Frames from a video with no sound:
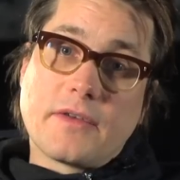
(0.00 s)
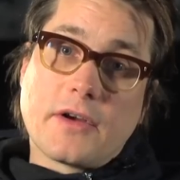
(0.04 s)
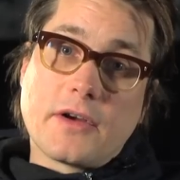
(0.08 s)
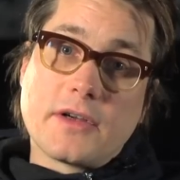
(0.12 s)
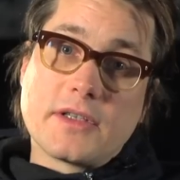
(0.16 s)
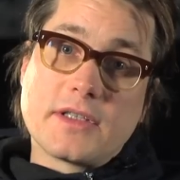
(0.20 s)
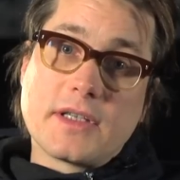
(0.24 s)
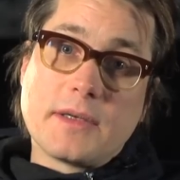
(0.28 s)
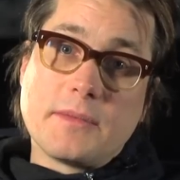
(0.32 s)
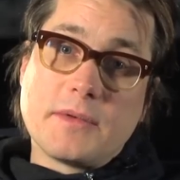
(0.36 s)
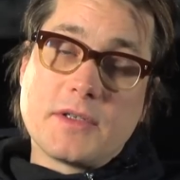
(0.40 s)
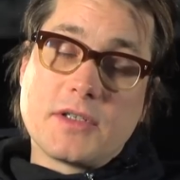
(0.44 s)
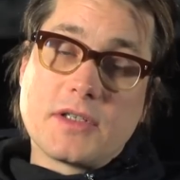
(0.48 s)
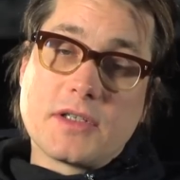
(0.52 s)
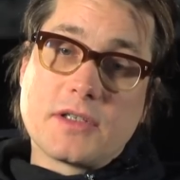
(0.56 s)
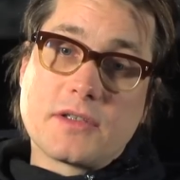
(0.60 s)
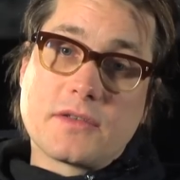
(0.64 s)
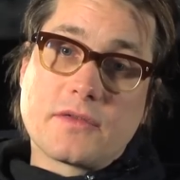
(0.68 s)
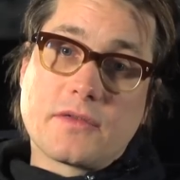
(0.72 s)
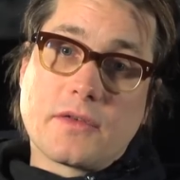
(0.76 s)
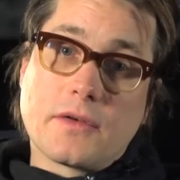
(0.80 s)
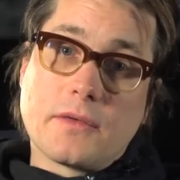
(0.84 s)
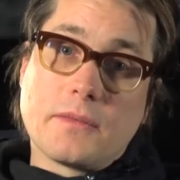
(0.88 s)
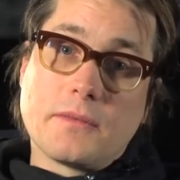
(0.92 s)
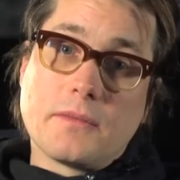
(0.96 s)
various images
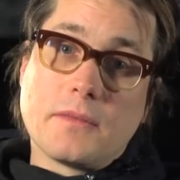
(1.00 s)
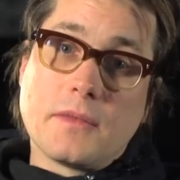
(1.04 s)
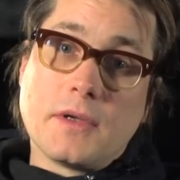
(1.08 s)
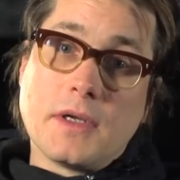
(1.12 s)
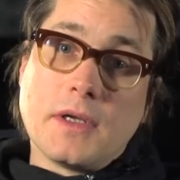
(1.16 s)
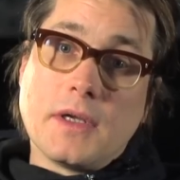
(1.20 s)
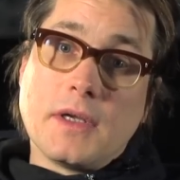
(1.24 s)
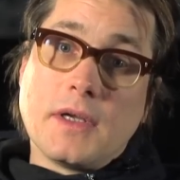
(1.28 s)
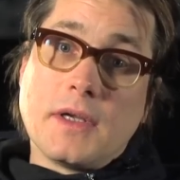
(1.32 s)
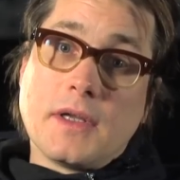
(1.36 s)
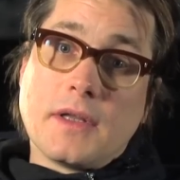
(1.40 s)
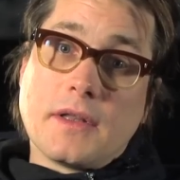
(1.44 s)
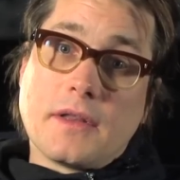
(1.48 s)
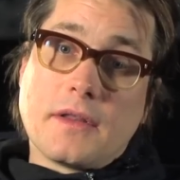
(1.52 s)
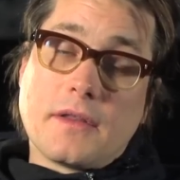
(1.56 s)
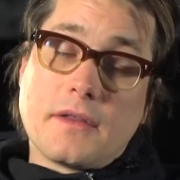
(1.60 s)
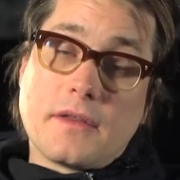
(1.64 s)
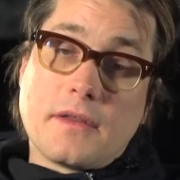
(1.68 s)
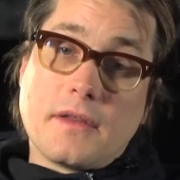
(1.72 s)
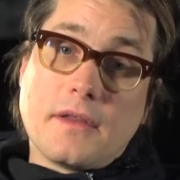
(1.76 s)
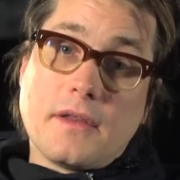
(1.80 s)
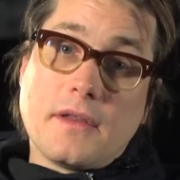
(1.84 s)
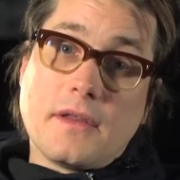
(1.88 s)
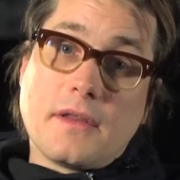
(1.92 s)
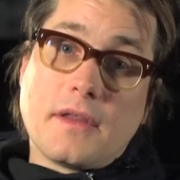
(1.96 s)
from
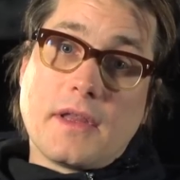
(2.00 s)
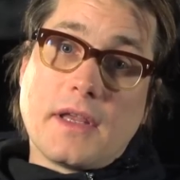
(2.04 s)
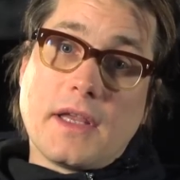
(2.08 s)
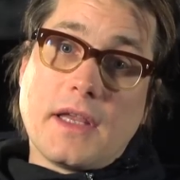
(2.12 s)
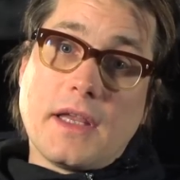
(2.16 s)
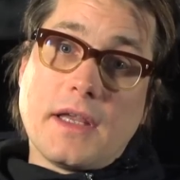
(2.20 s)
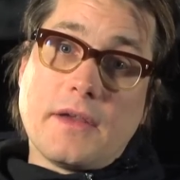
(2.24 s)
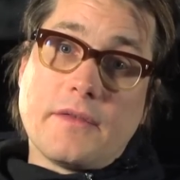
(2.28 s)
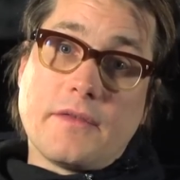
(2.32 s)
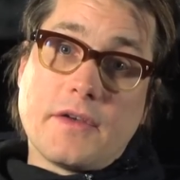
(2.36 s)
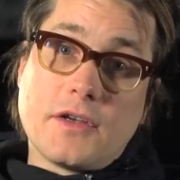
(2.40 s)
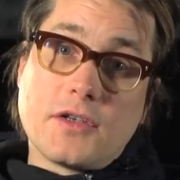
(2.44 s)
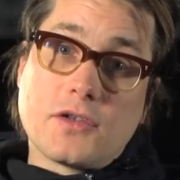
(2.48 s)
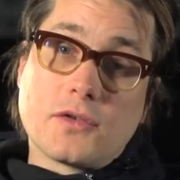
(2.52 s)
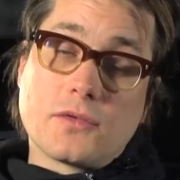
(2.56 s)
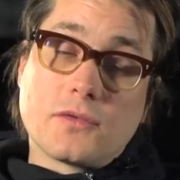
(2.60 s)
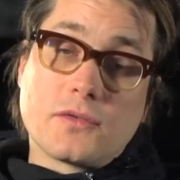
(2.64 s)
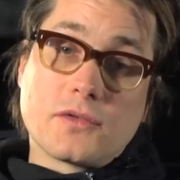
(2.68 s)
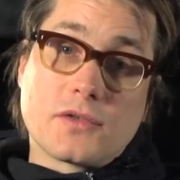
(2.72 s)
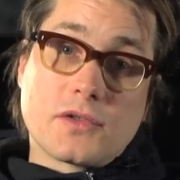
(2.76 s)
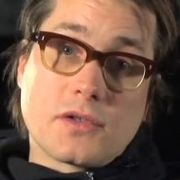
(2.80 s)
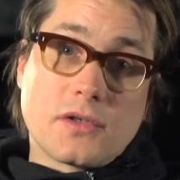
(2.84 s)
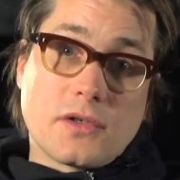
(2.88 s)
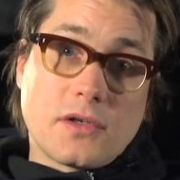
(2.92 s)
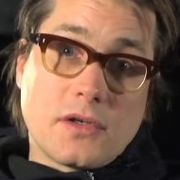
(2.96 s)
the
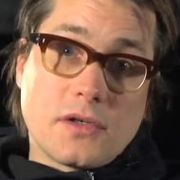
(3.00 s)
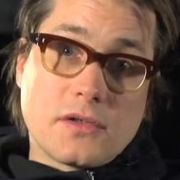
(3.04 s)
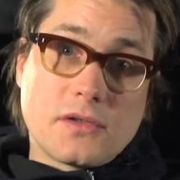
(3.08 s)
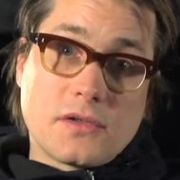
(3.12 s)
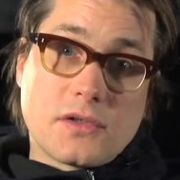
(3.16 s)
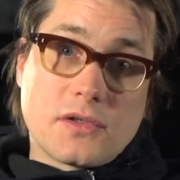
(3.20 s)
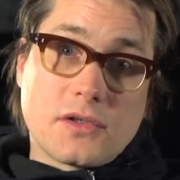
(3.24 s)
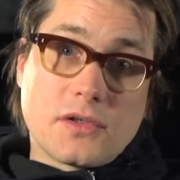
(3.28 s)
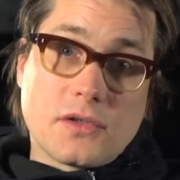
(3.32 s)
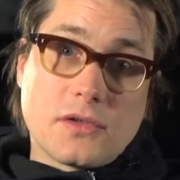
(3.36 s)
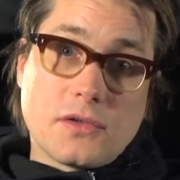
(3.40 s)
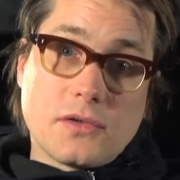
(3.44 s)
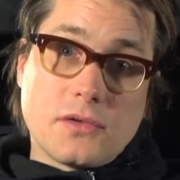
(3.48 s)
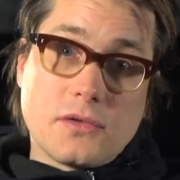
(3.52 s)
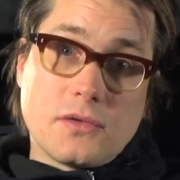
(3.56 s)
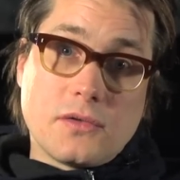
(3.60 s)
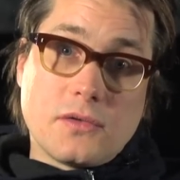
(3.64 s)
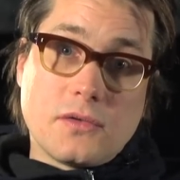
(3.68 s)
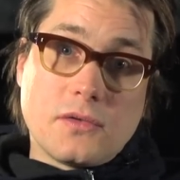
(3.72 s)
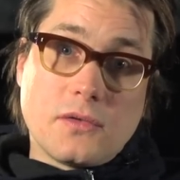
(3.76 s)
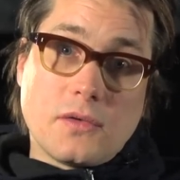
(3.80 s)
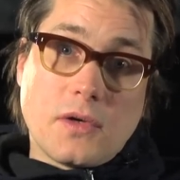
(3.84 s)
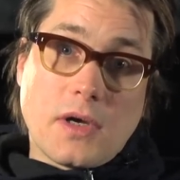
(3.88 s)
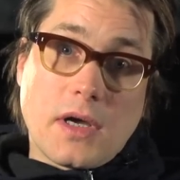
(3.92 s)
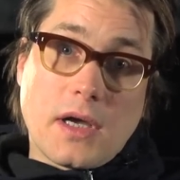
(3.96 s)
visuals
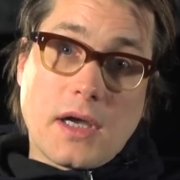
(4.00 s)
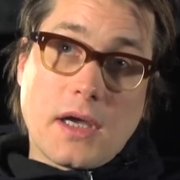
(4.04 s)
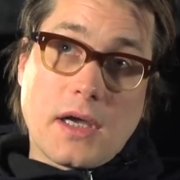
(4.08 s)
onto